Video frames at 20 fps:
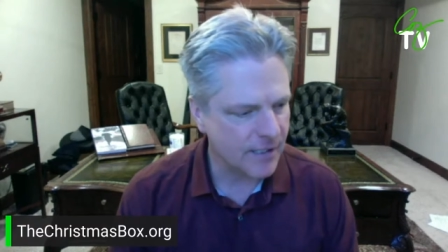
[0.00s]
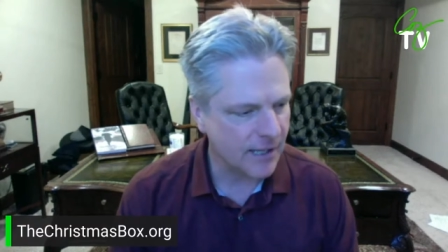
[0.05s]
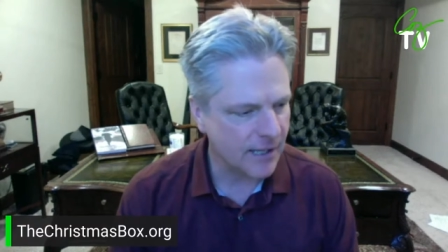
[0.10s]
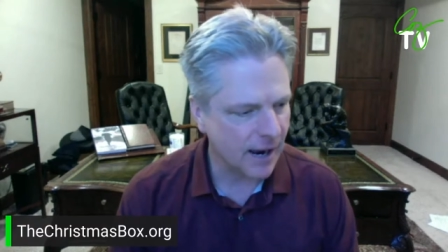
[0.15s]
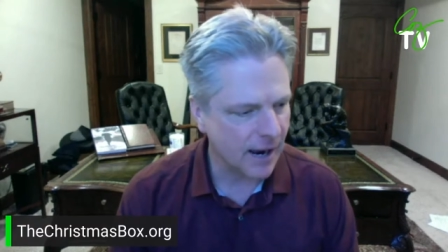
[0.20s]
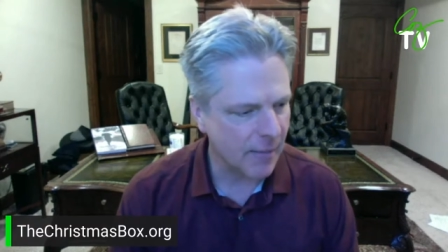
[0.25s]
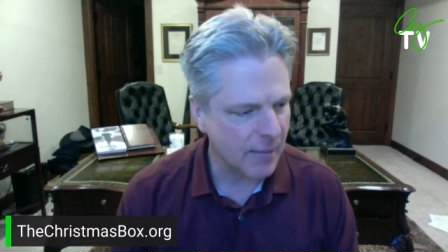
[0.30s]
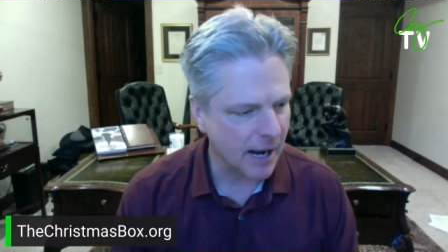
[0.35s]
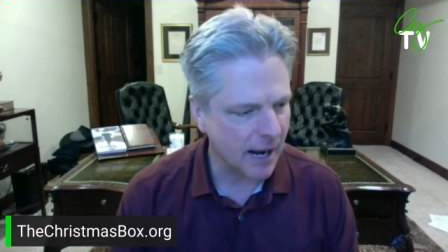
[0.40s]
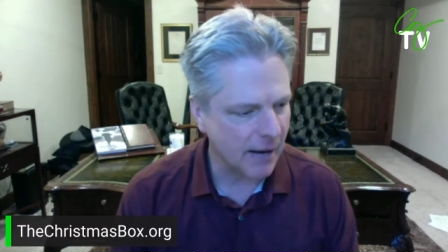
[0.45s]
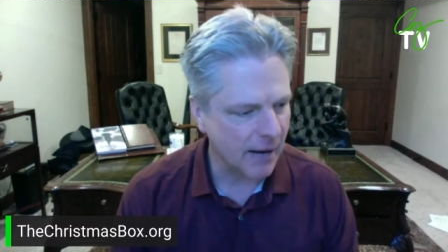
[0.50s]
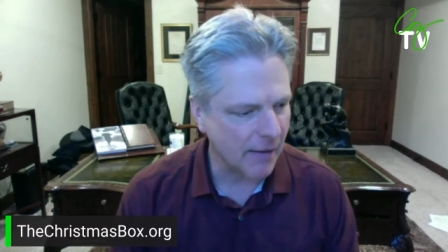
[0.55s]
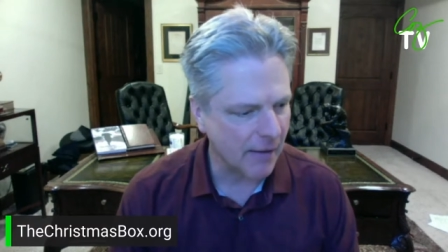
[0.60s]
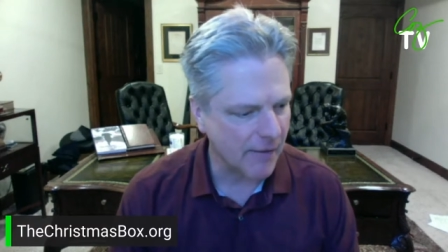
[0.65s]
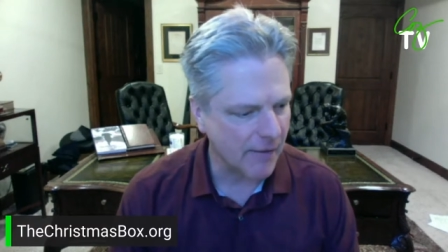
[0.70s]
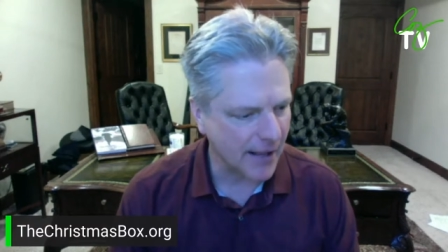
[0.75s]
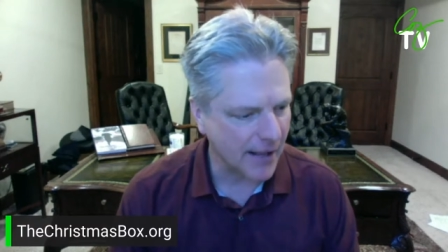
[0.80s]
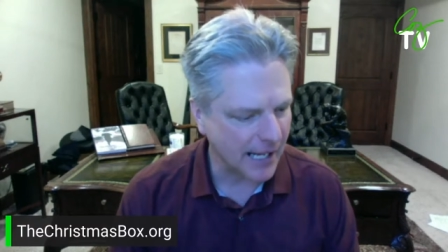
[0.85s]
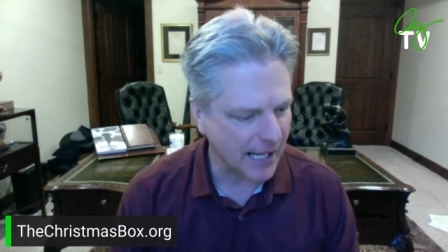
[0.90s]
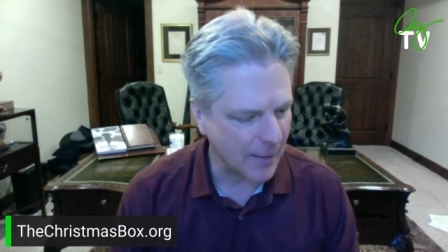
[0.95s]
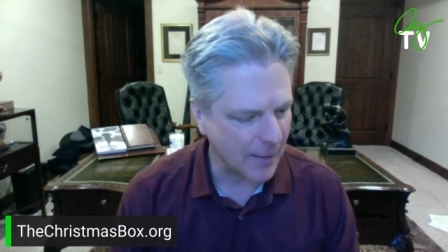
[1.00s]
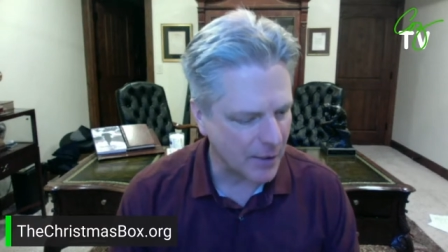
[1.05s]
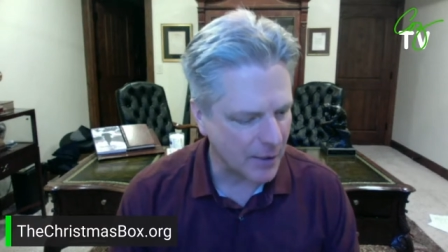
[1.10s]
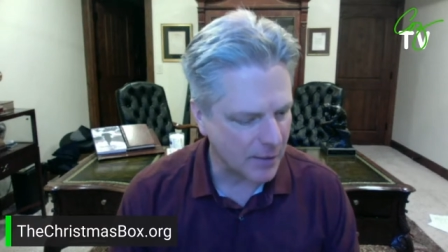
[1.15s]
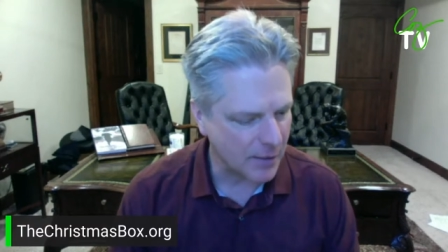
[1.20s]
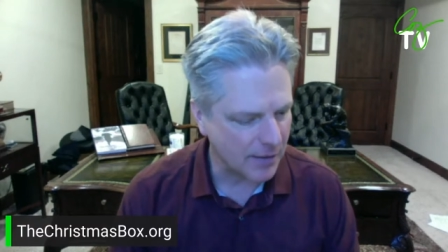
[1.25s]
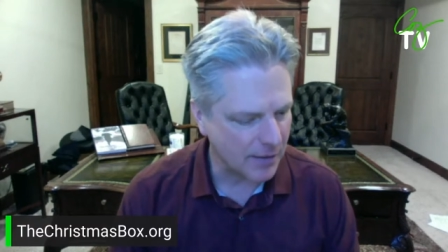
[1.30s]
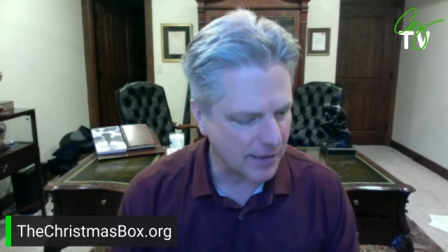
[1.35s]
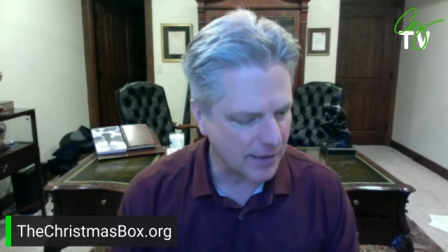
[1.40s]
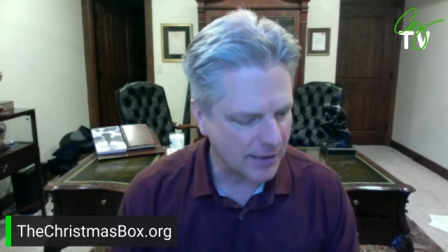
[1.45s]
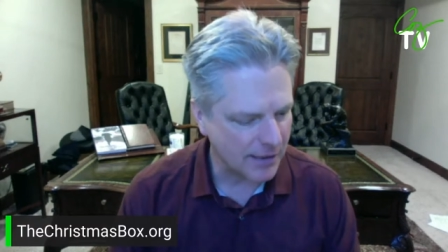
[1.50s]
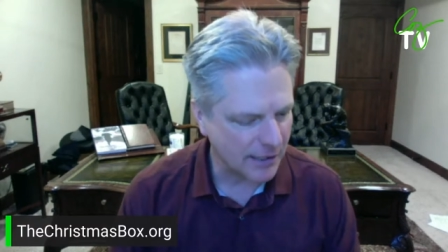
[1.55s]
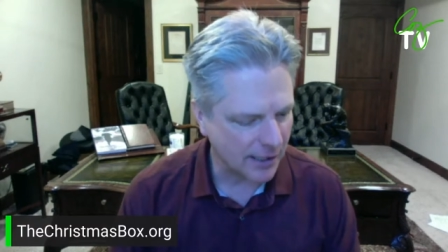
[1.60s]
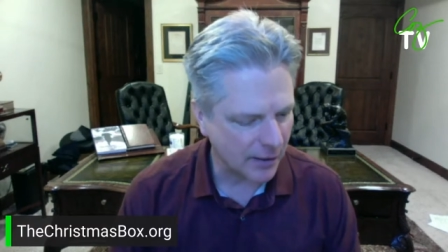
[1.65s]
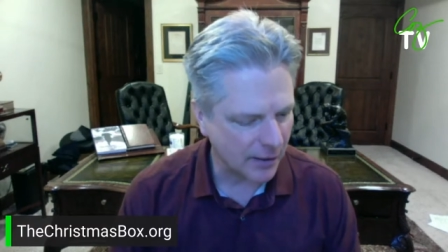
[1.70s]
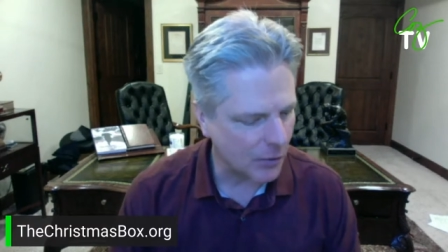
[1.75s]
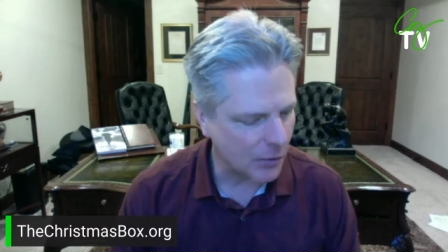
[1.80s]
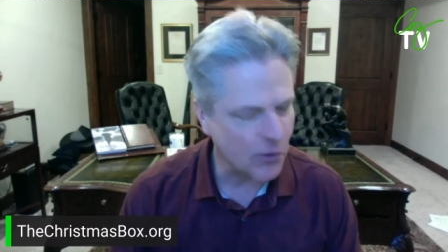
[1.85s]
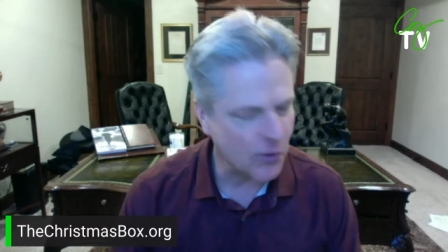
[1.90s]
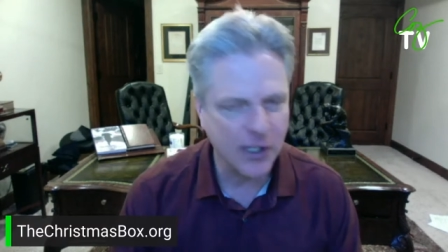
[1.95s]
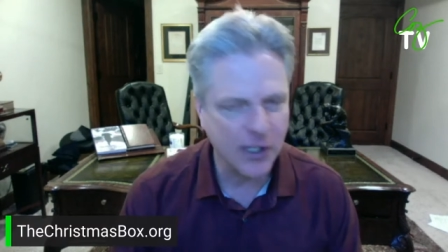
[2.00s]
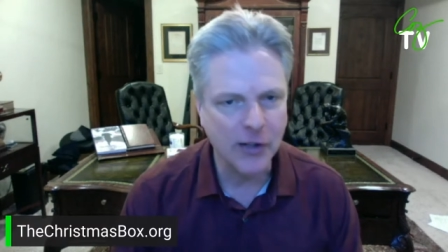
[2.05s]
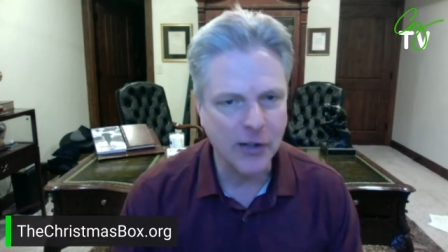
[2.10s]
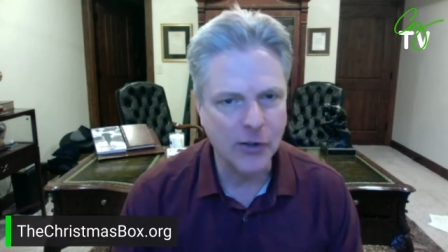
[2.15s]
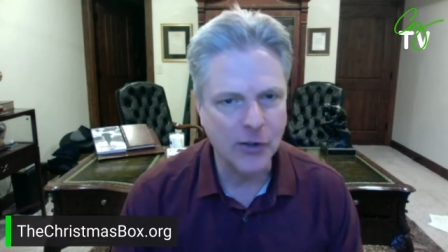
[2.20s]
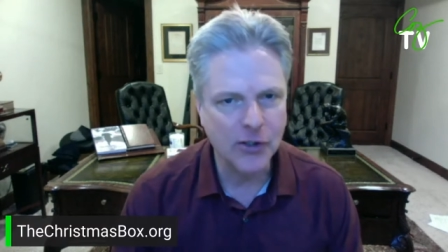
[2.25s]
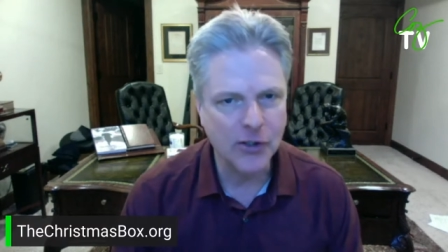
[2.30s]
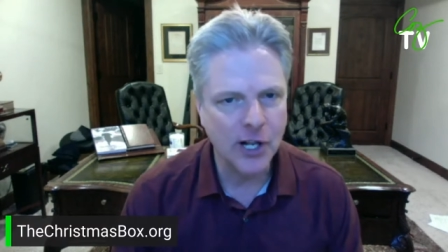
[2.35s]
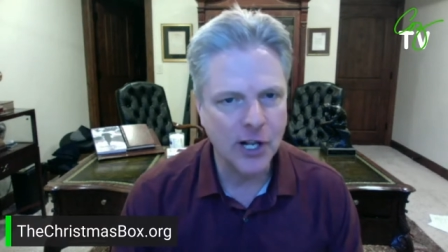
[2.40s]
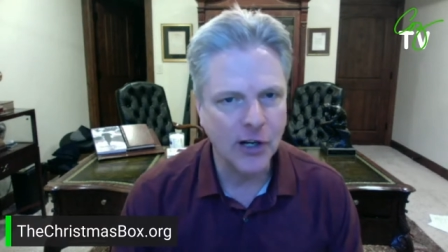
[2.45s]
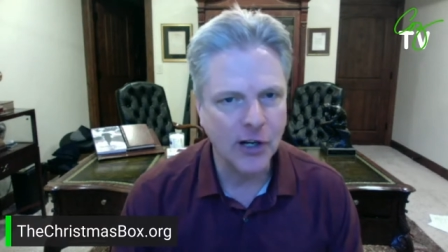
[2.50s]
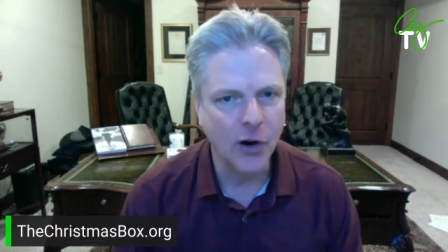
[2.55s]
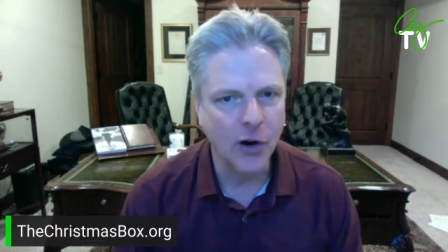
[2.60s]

I mean, I, I finally came to this, this conclusion that there's not